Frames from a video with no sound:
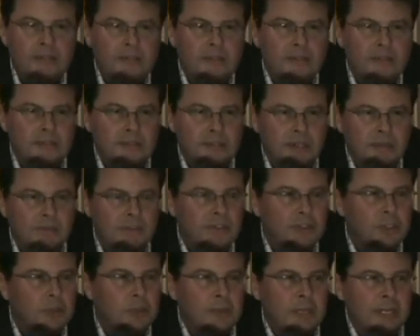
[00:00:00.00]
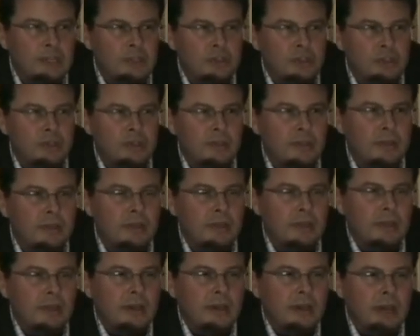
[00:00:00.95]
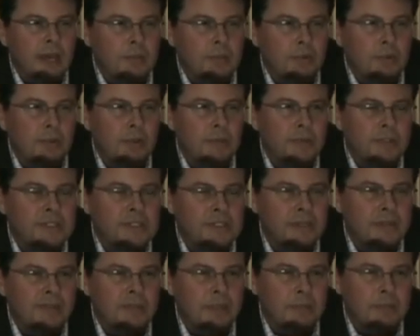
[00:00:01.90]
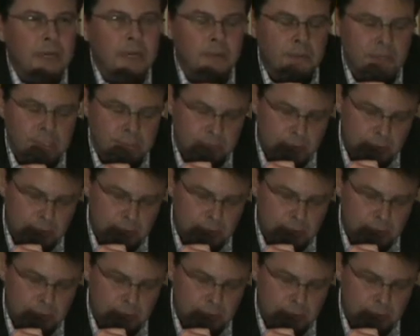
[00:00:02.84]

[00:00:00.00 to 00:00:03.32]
self-determination, and pulling oneself up by one's